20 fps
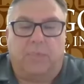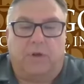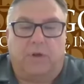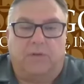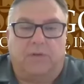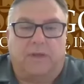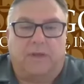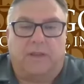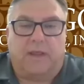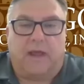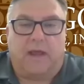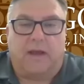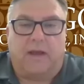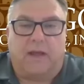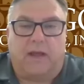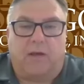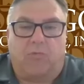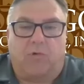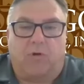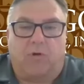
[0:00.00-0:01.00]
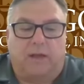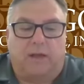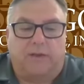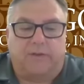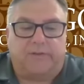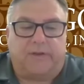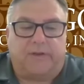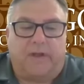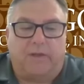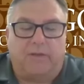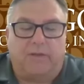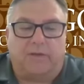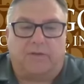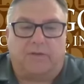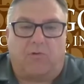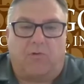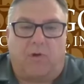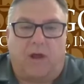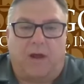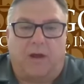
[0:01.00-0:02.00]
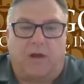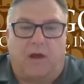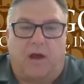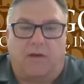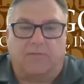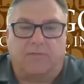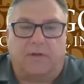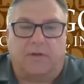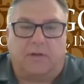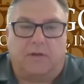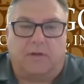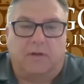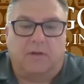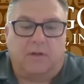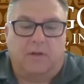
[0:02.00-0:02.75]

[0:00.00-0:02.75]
building that network. I say this quite often.